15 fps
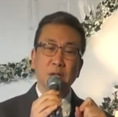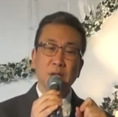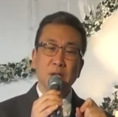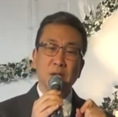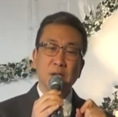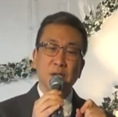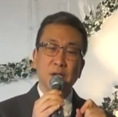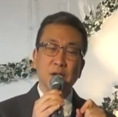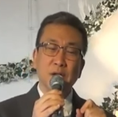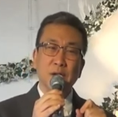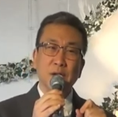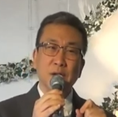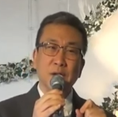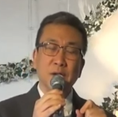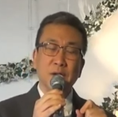
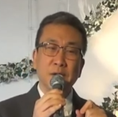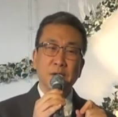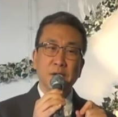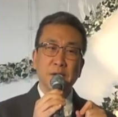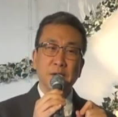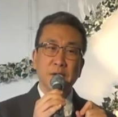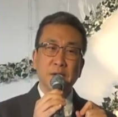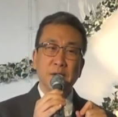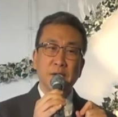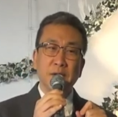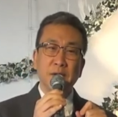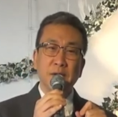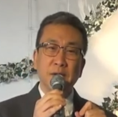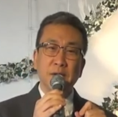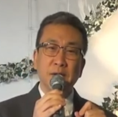
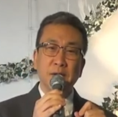(no one is talking)